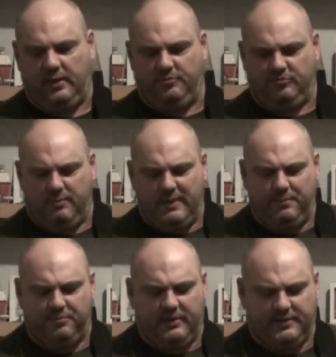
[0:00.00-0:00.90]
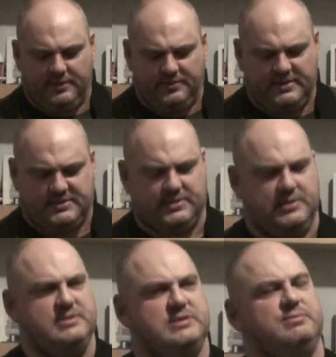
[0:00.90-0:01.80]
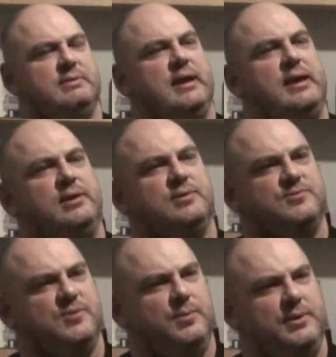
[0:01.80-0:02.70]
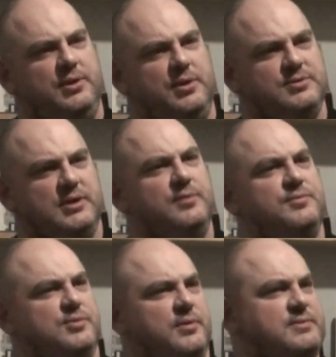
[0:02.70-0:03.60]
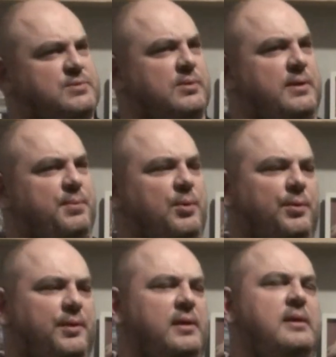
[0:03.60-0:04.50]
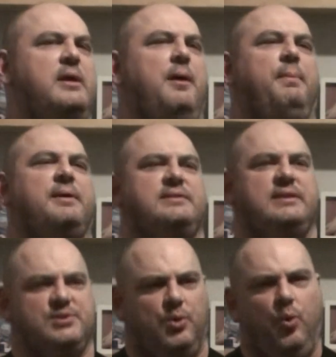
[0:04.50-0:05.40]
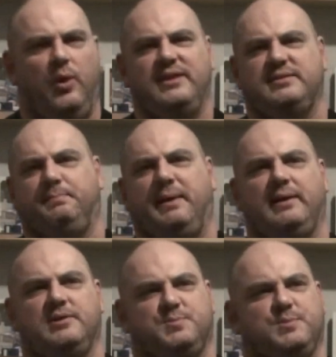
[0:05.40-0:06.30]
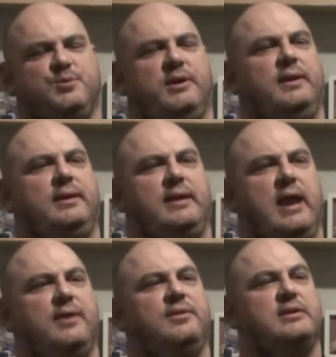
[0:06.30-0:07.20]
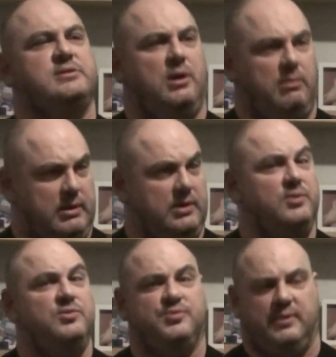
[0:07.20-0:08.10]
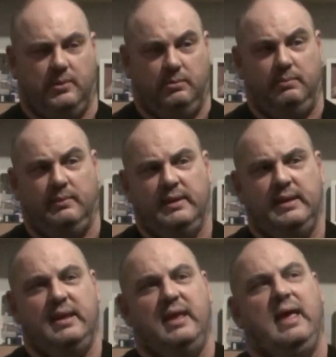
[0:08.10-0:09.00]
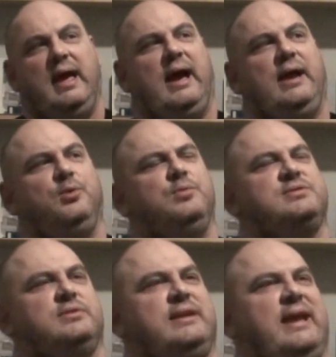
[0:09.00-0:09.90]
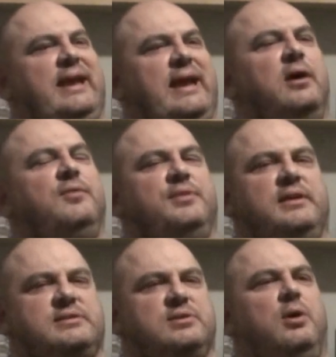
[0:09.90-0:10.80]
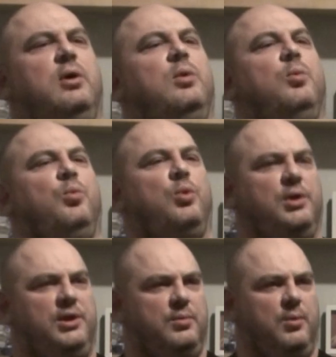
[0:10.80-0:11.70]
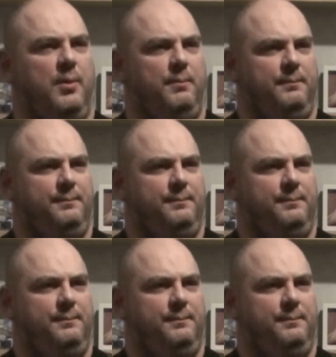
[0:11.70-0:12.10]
Remembering that this turns into a gain control when you use overdrive is all important, because it's always a balance between getting the guitar under control and also getting out of the guitar what you want.